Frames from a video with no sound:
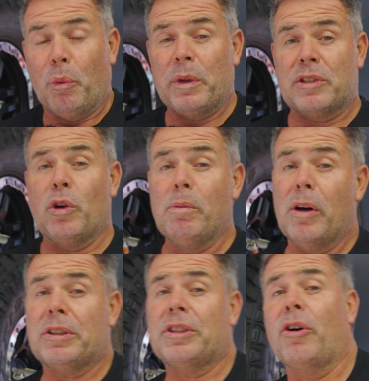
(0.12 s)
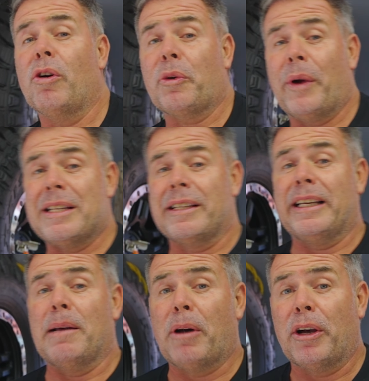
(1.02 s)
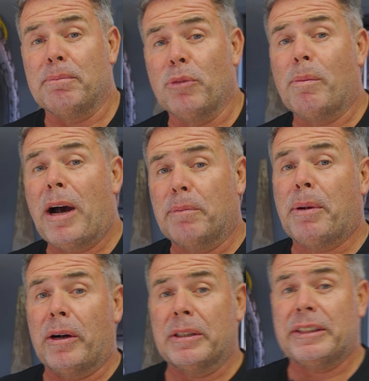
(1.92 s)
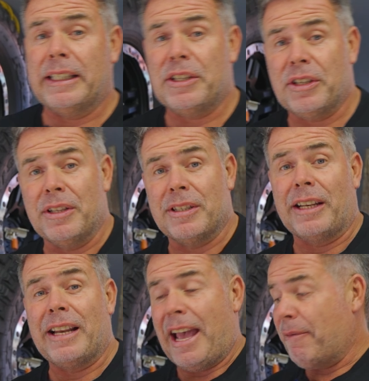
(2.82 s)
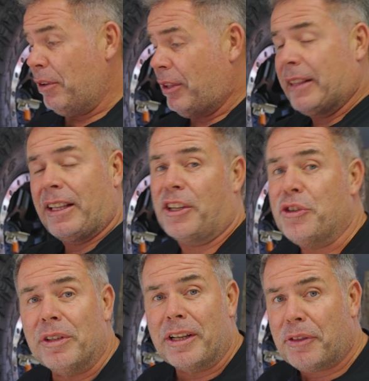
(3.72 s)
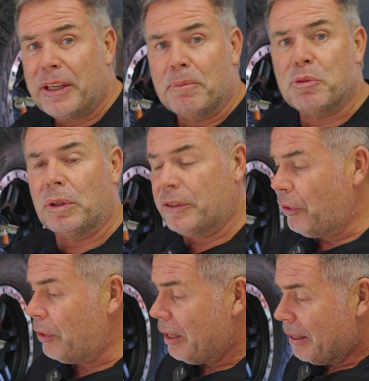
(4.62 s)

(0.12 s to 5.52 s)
With so much talk recently about mobile power stations and everything that the new lithiums will do,